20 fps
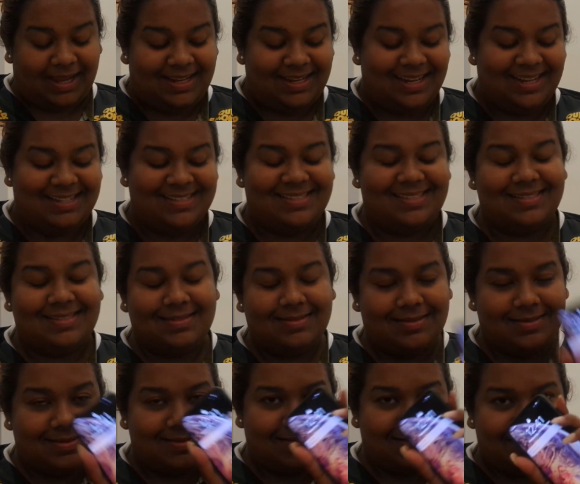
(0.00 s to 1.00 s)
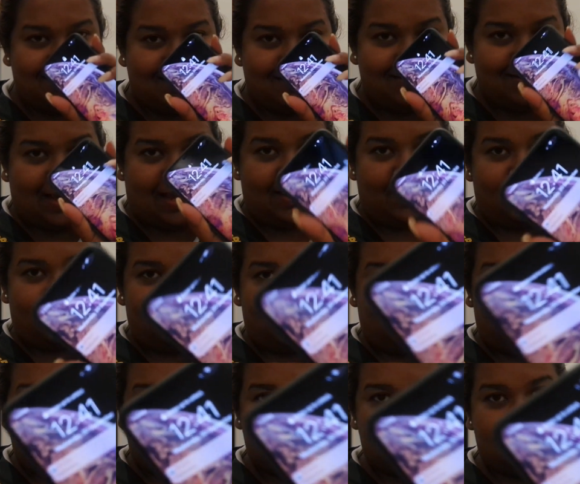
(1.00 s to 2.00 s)
it's, I don't know
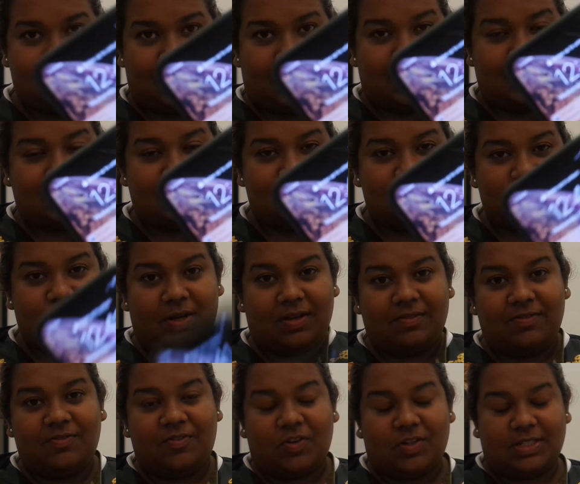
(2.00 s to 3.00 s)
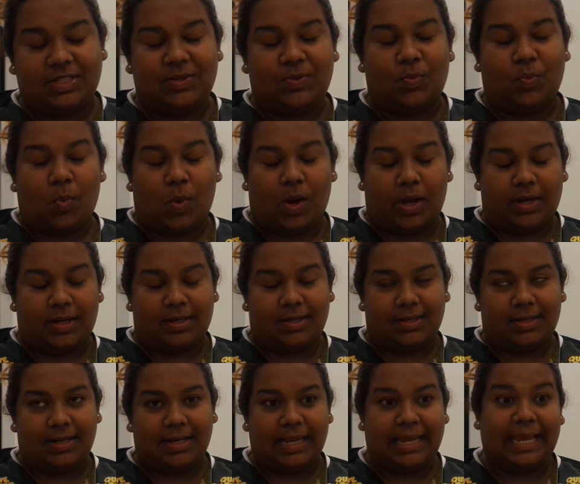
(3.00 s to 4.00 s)
if you can say, it's 12:41
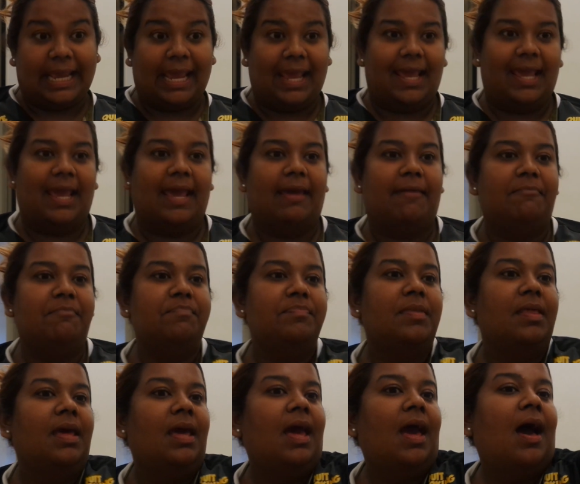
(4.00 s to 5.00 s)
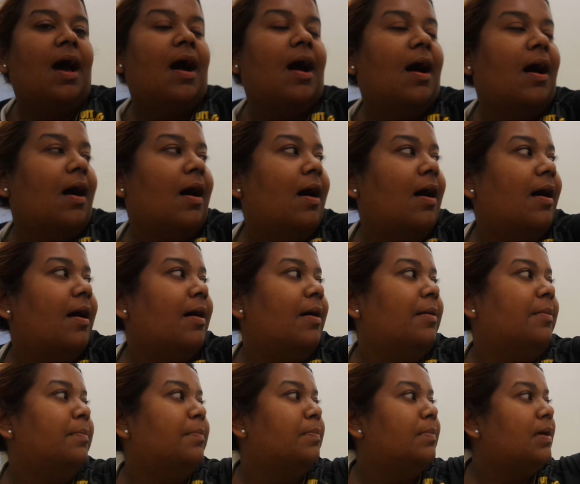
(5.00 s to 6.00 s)
like AM.
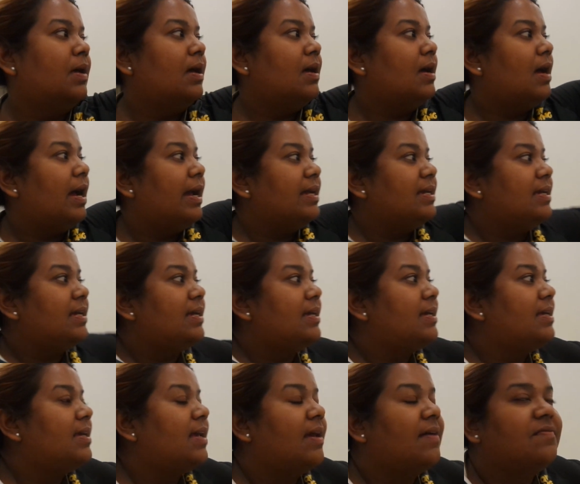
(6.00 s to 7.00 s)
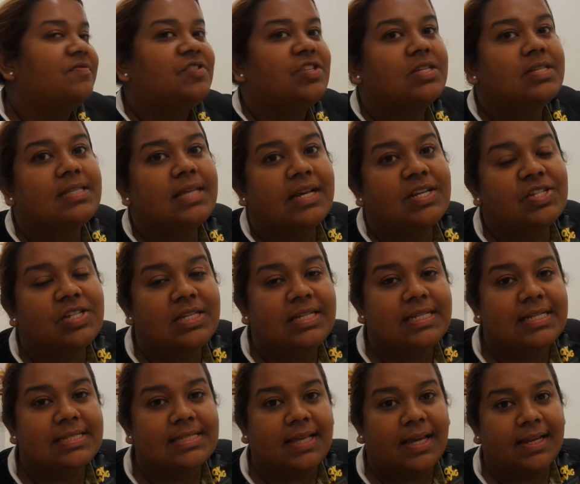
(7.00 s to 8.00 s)
I have just actually
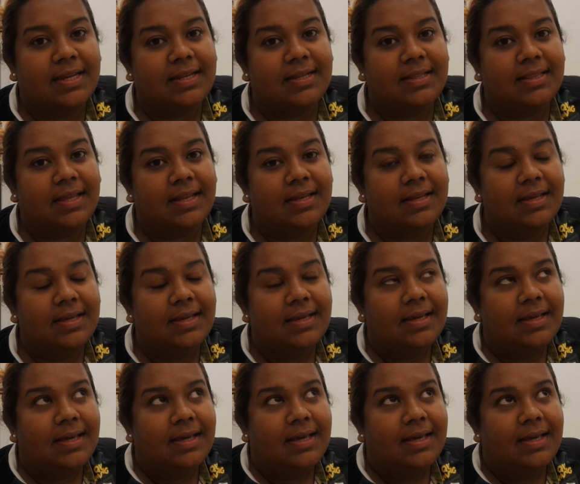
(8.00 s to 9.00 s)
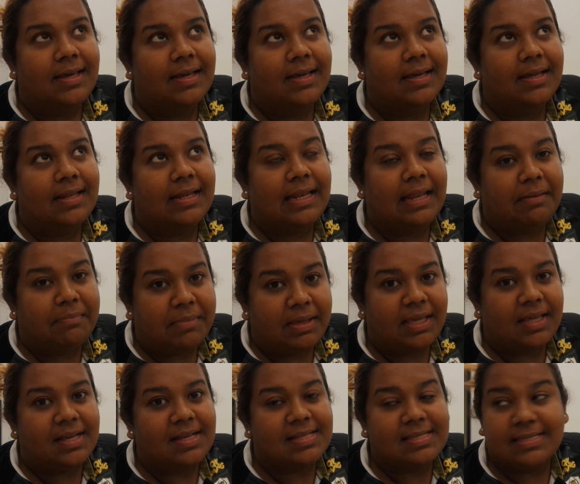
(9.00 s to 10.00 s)
decided that let
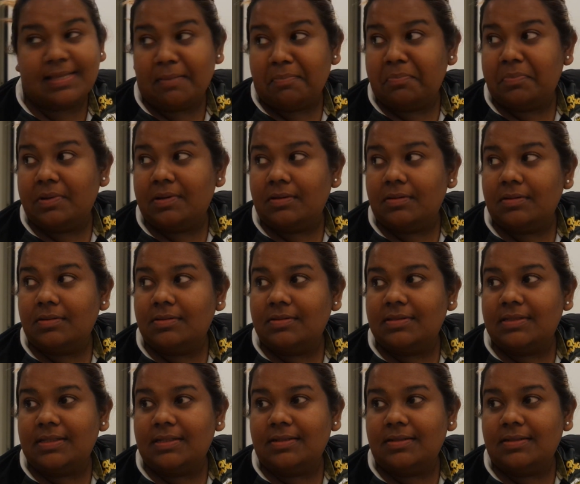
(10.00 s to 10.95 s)
me assemble